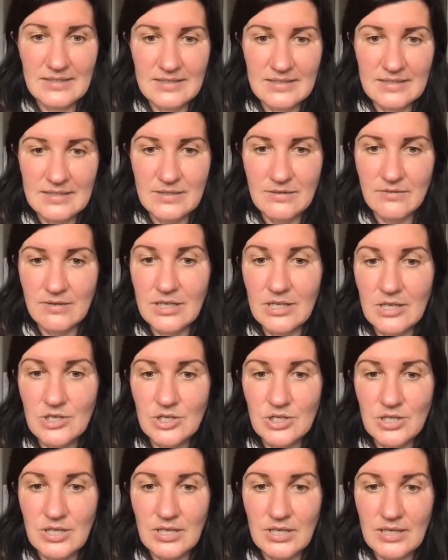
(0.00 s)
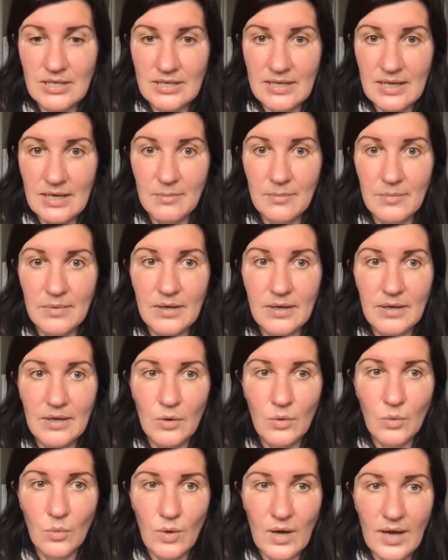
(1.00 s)
Strategy number
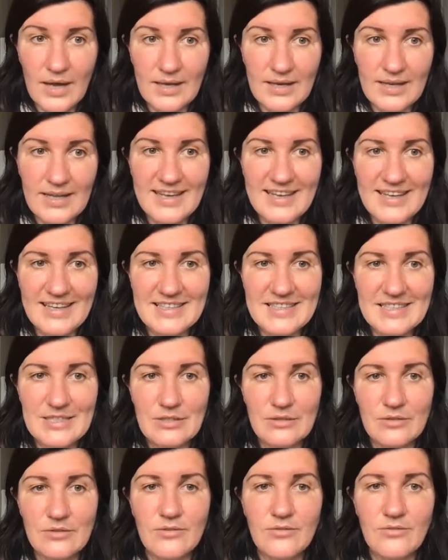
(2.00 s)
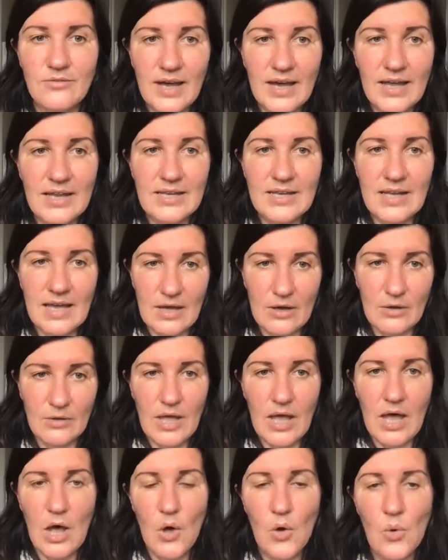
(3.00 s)
1 is to find out
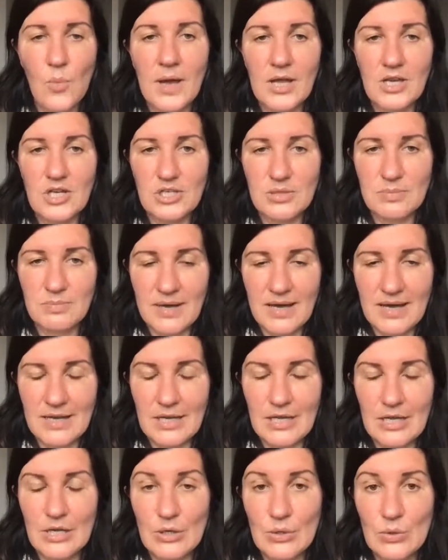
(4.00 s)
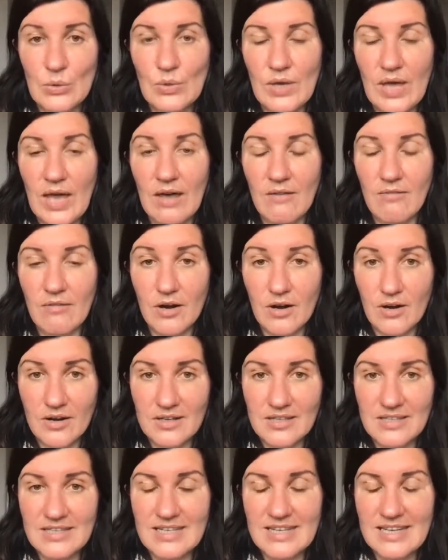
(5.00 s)
how much money you have
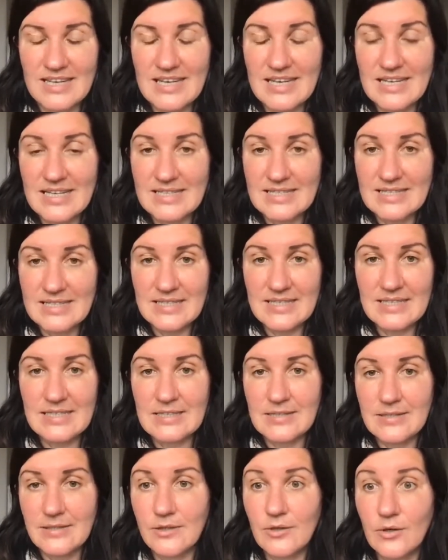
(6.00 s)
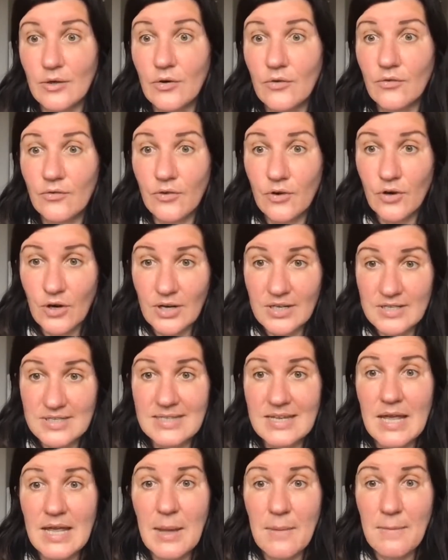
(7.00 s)
earned since your
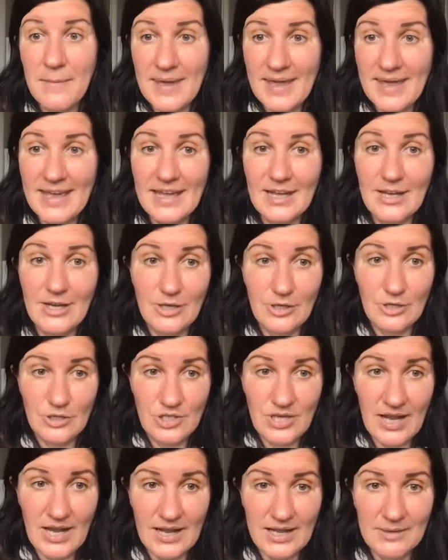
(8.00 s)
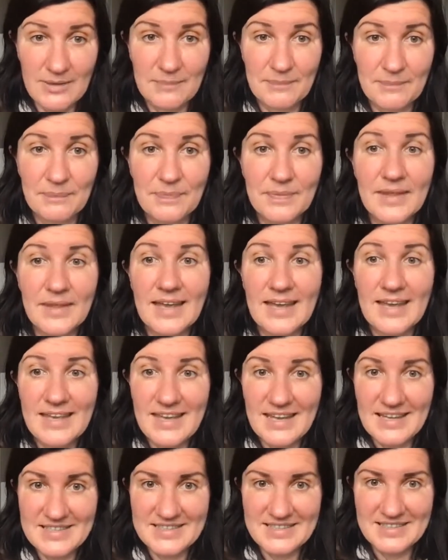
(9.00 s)
first paycheck.
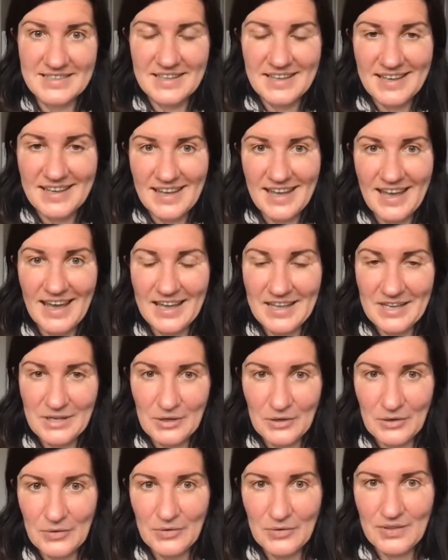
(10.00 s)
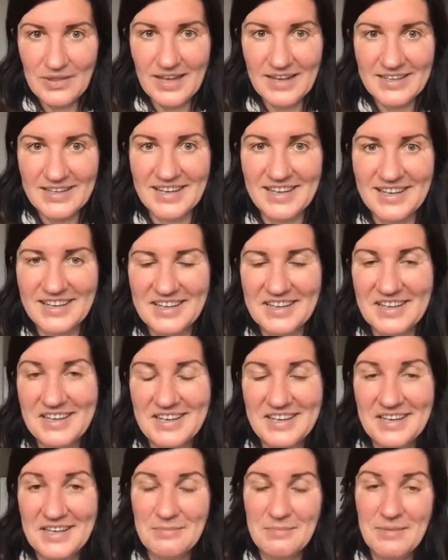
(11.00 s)
Yes, I know that
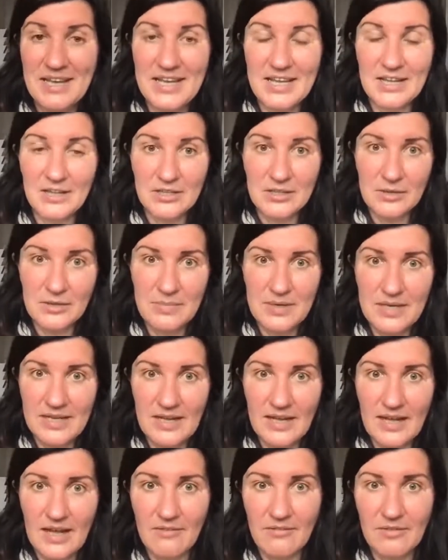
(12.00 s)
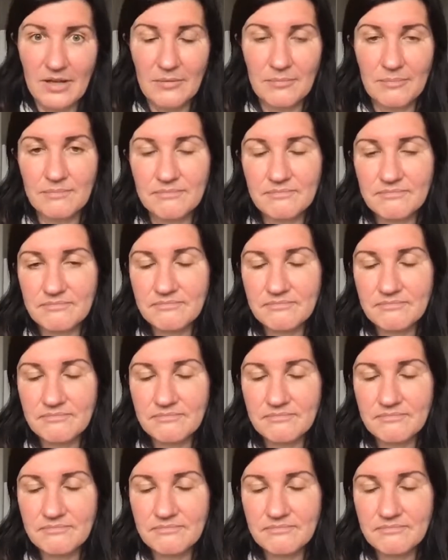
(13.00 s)
it may a little bit of a